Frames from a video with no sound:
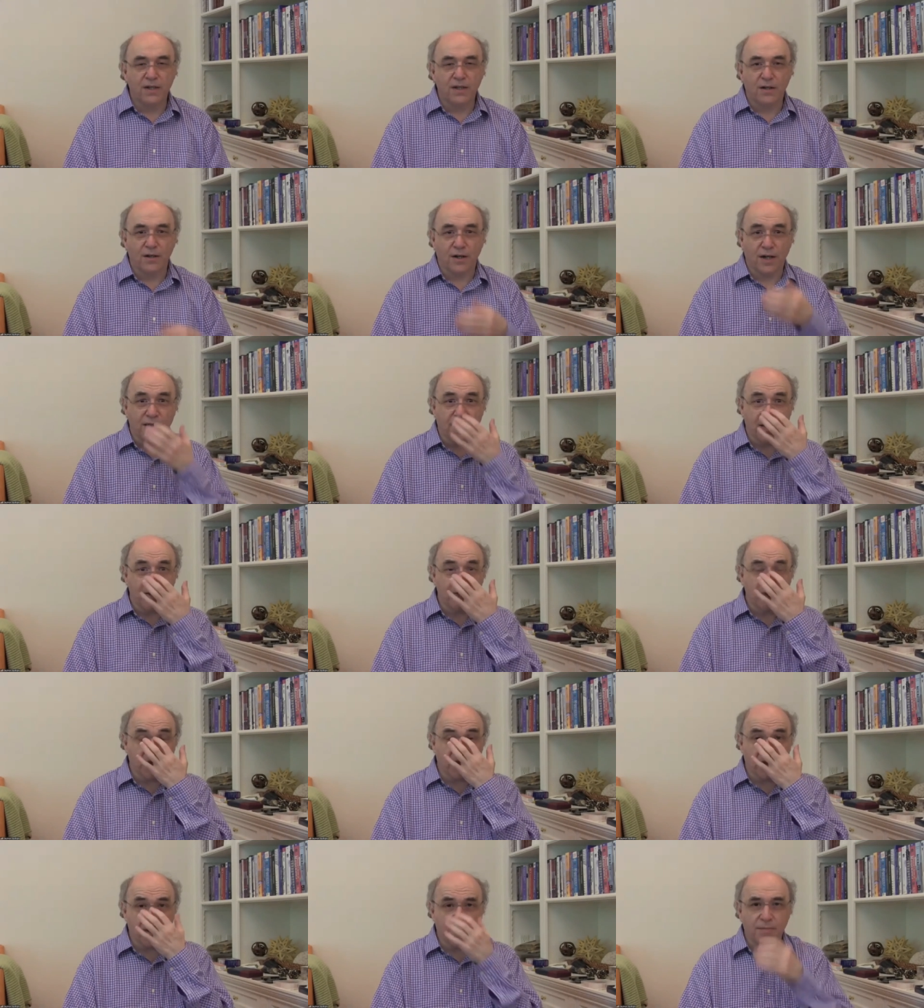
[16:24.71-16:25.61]
All right, that's a
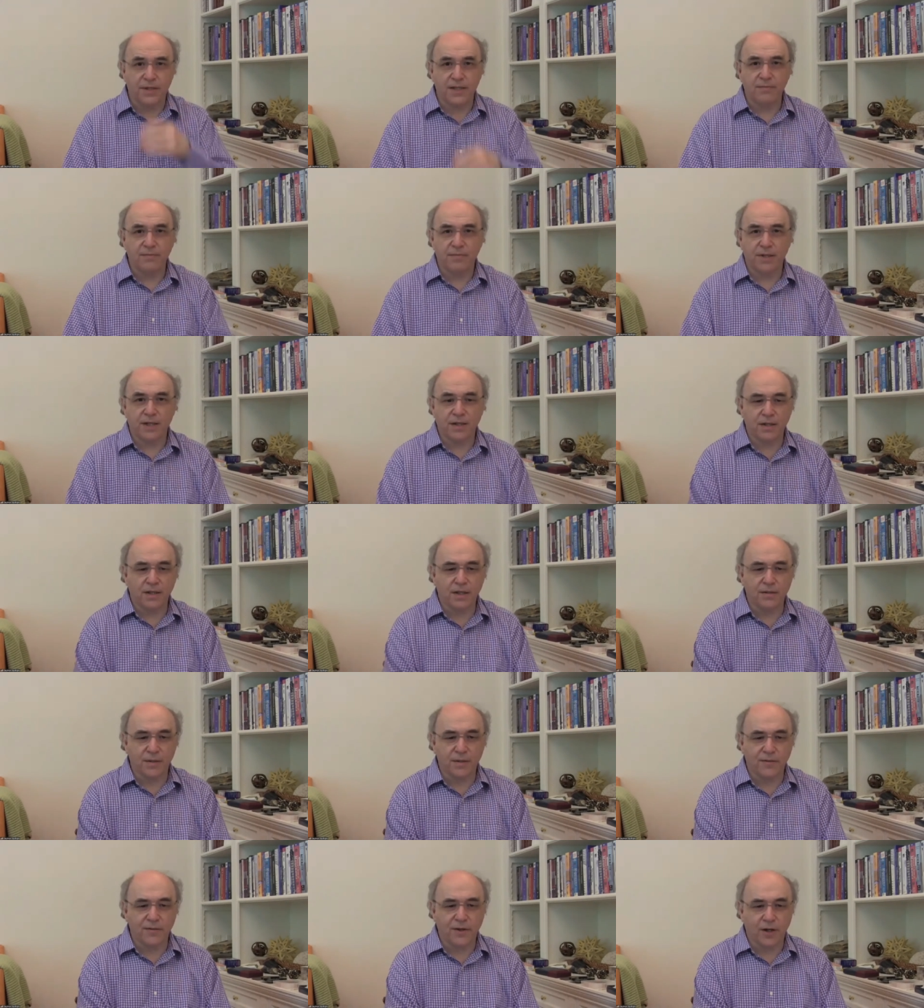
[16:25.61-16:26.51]
little bit
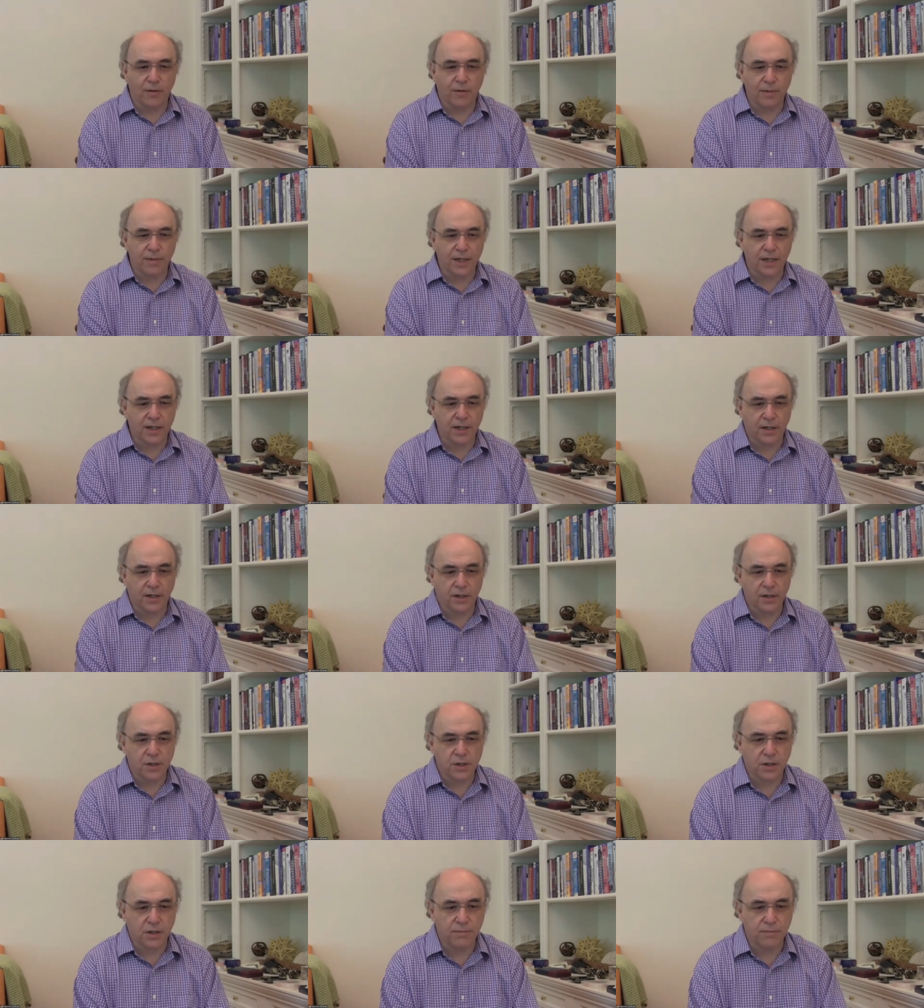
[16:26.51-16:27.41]
of a complicated
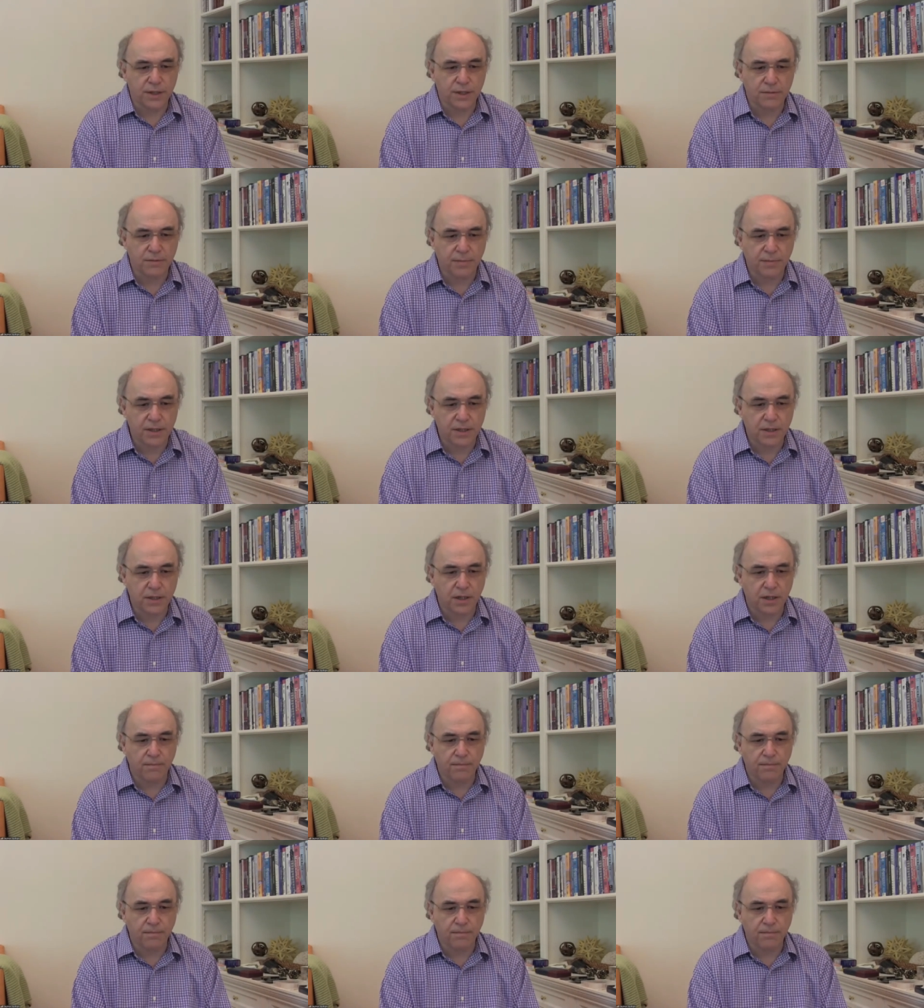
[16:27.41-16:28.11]
answer, but let's